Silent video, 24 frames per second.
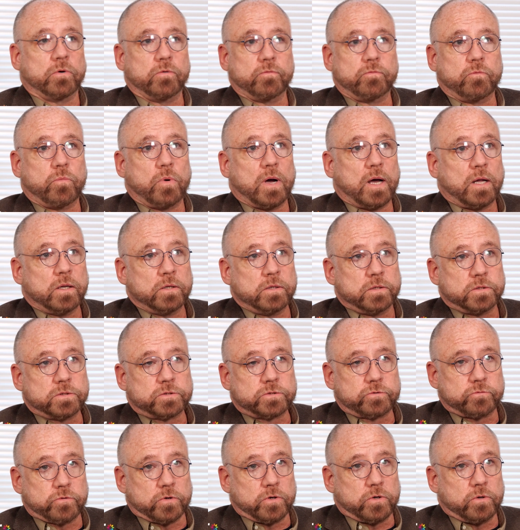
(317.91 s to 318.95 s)
of
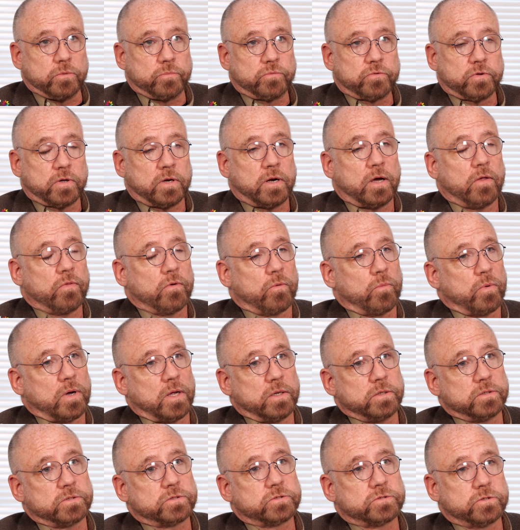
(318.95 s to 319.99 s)
wellness groups and other
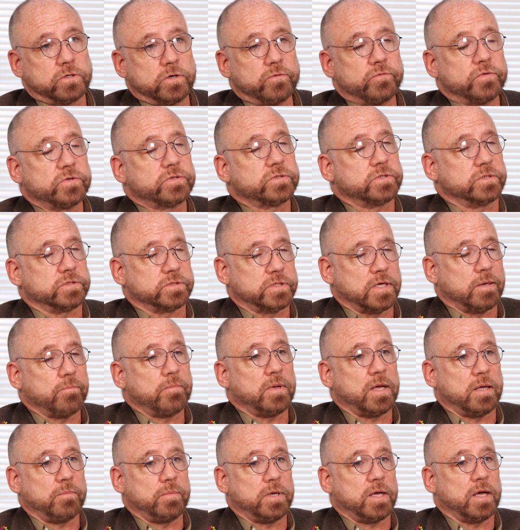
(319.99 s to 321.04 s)
wellness services that
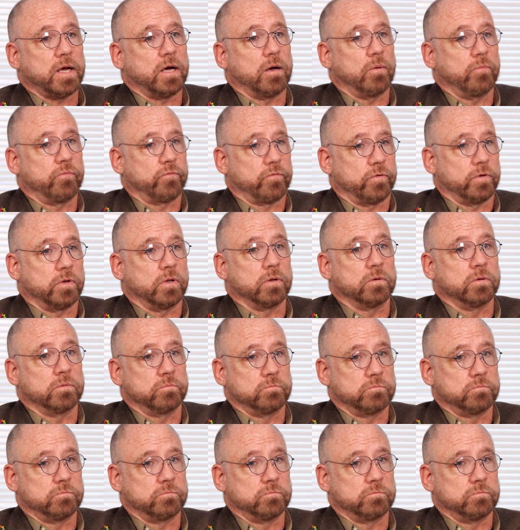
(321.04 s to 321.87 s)
may be helpful.